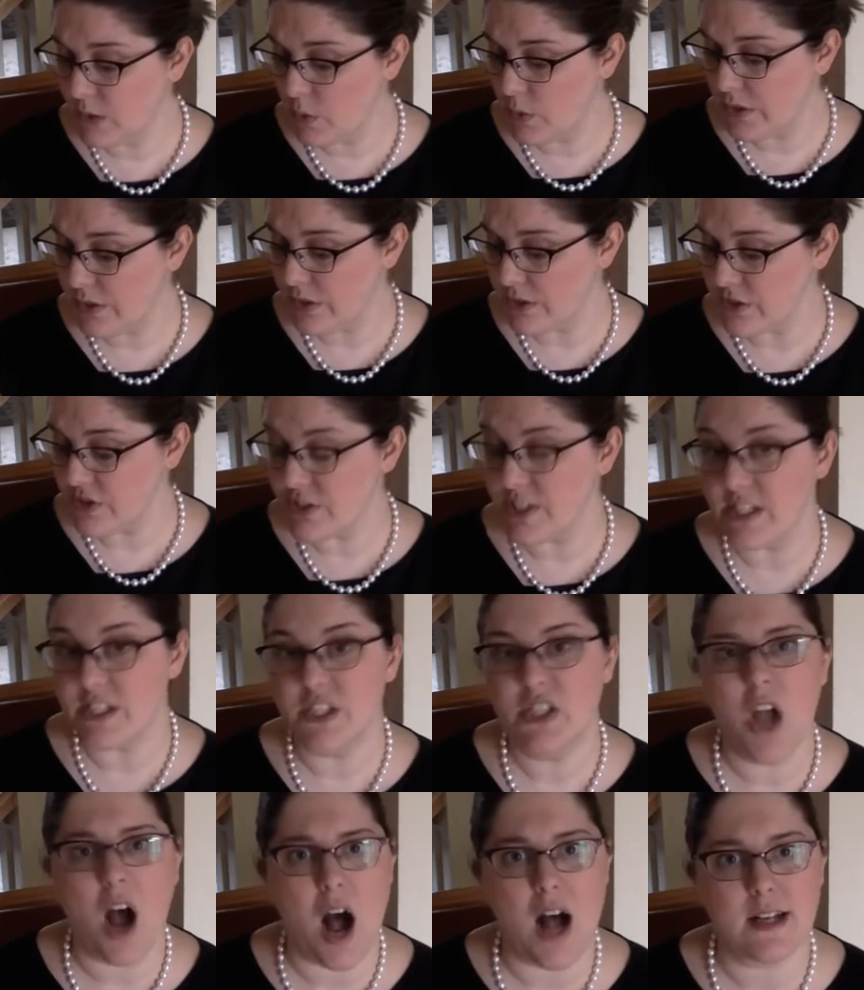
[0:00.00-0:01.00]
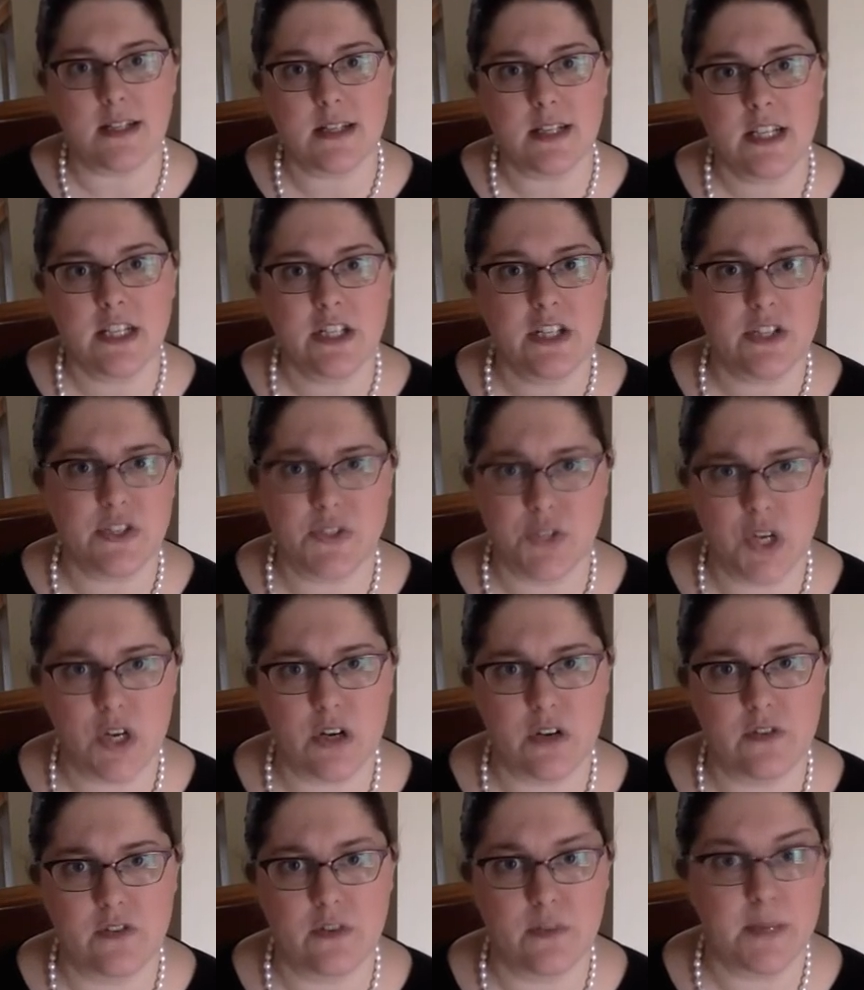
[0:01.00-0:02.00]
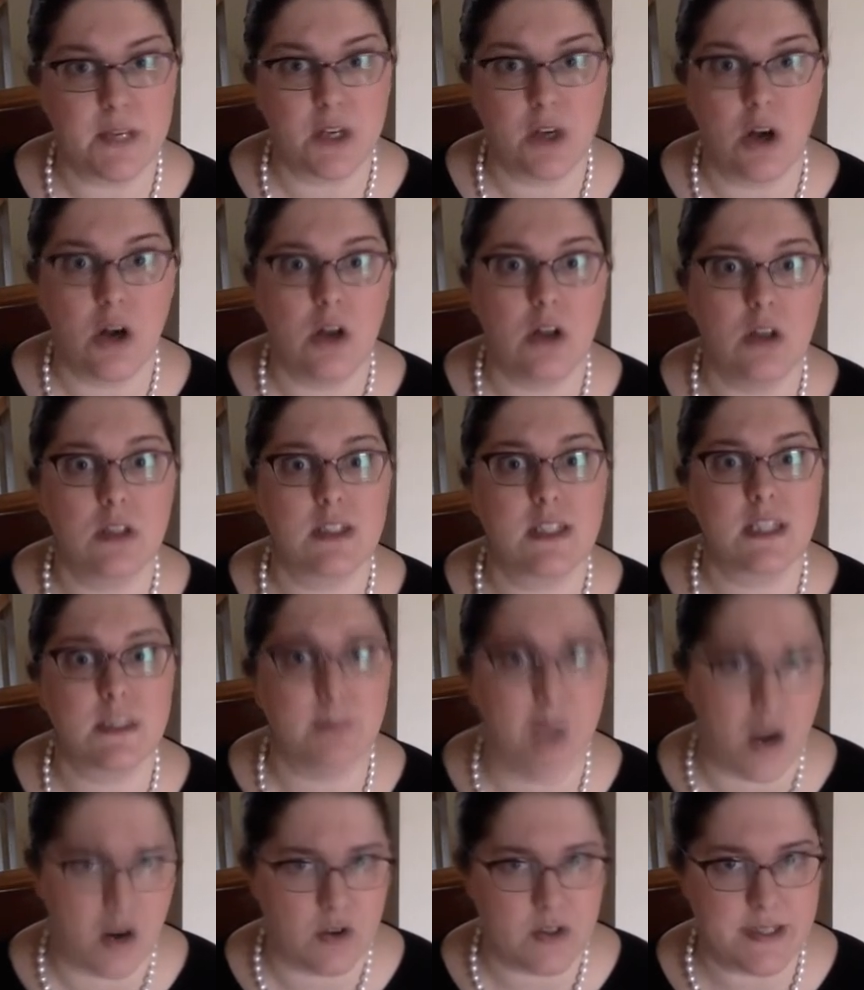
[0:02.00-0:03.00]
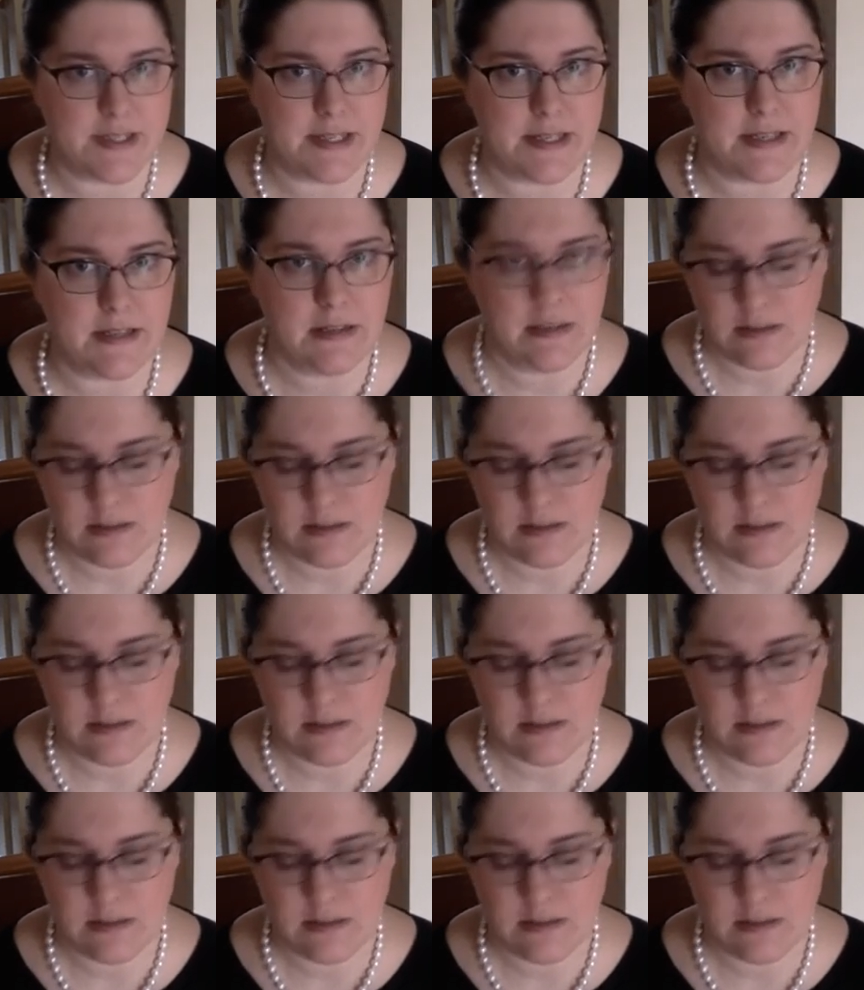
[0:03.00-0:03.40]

lawyers does not deserve to be called a democracy.